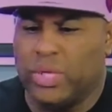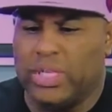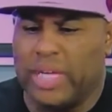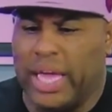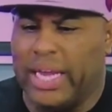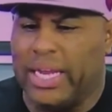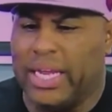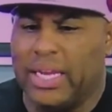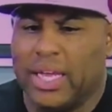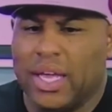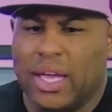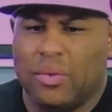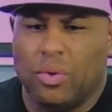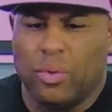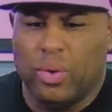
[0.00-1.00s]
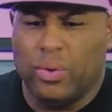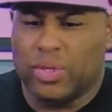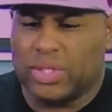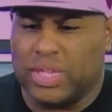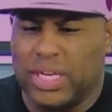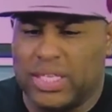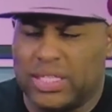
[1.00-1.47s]
We dated when we
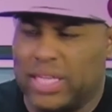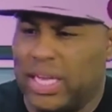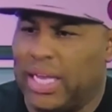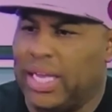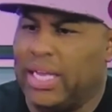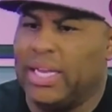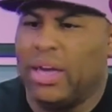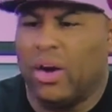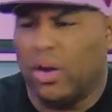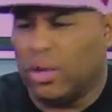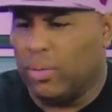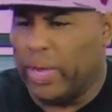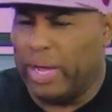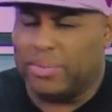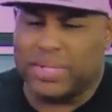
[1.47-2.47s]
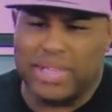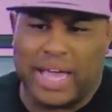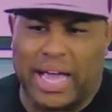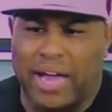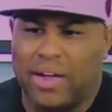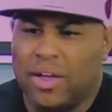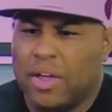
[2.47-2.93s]
were 16 and all the way up to
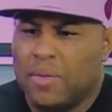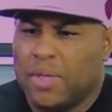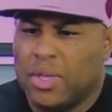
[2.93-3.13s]
now.